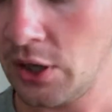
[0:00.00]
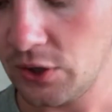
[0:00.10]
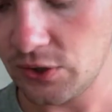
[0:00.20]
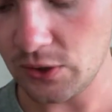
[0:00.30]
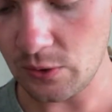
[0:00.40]

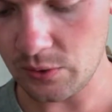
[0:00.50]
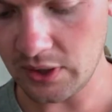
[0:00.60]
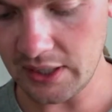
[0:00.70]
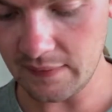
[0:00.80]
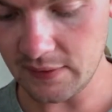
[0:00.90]
So the
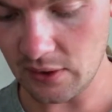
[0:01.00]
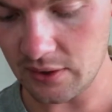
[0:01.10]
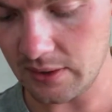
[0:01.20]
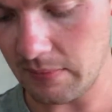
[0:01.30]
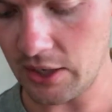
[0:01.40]
leaves
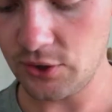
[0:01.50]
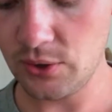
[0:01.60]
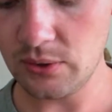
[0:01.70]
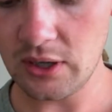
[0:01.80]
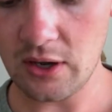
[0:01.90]
on the
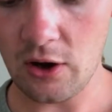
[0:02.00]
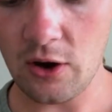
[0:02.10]
Mandula